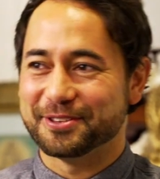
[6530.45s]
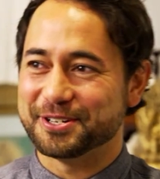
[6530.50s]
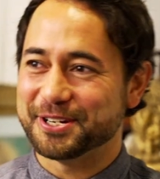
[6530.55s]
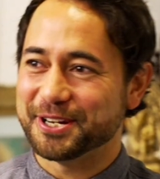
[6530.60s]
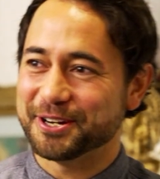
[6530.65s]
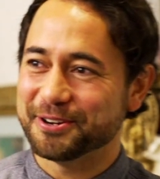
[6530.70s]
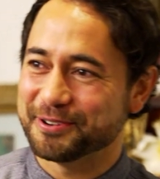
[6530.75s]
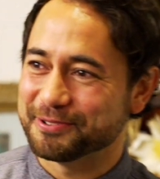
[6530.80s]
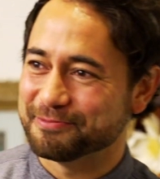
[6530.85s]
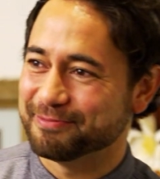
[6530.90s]

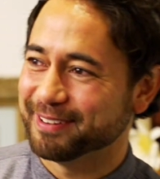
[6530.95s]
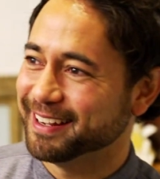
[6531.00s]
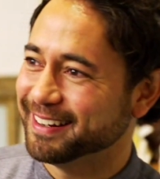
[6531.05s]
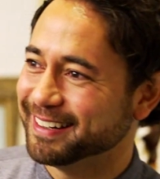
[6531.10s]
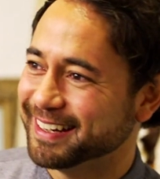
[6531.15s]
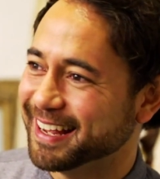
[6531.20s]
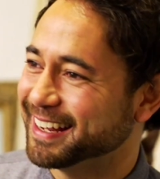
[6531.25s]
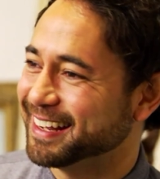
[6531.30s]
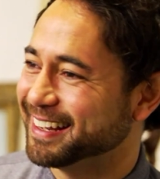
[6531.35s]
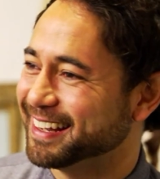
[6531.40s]
Cheers, man.
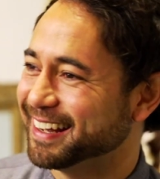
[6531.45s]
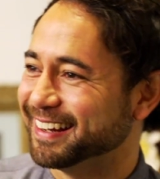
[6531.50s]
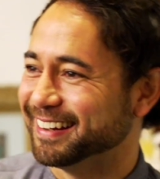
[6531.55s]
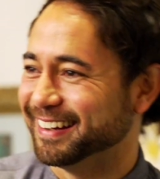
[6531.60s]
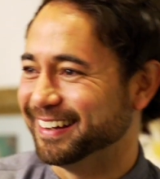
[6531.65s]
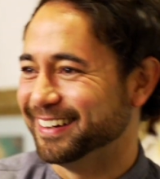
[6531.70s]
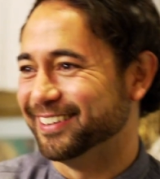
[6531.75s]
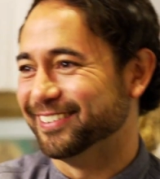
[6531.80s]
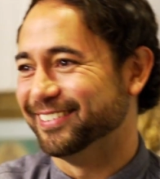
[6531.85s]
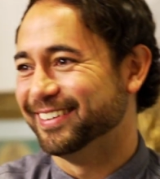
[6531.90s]
Yeah.
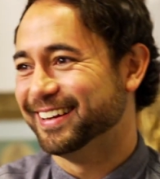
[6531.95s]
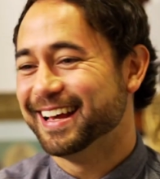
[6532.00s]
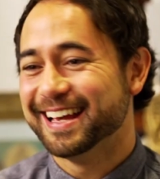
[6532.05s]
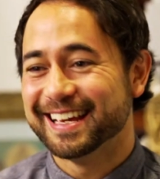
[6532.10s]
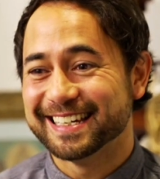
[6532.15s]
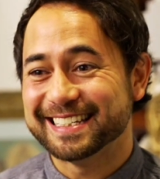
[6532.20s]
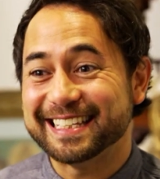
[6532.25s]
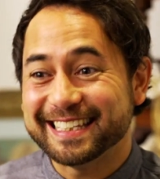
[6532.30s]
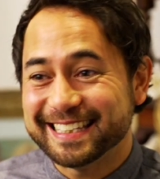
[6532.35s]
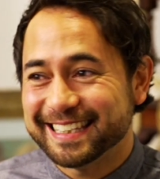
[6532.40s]
I know.
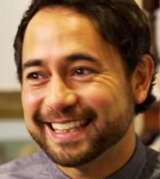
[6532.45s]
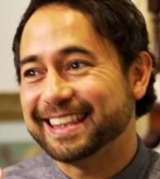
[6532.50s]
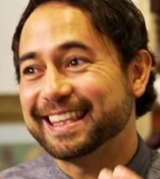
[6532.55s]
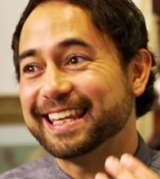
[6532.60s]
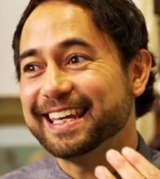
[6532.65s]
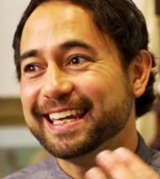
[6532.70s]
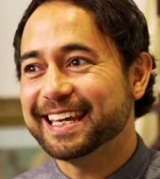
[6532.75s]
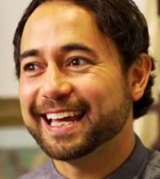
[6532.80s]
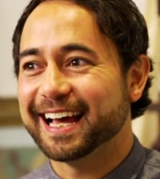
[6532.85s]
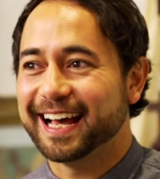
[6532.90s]

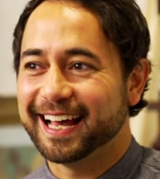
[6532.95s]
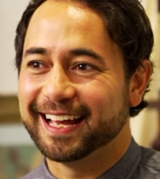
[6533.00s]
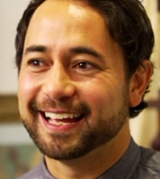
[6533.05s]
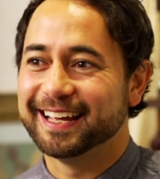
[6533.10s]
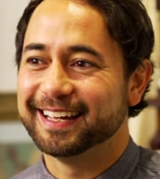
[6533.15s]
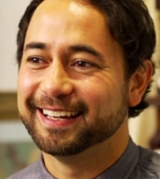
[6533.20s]
T-high.